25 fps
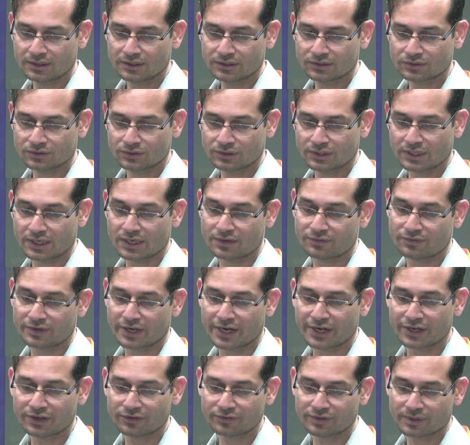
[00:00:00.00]
so there are a
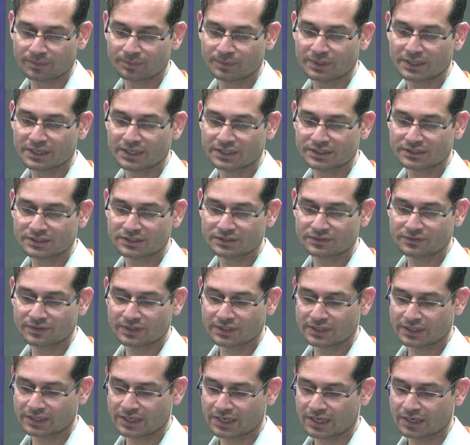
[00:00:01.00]
variety of applications
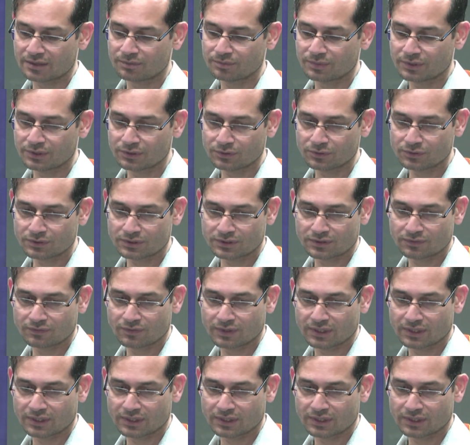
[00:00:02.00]
where it can be used.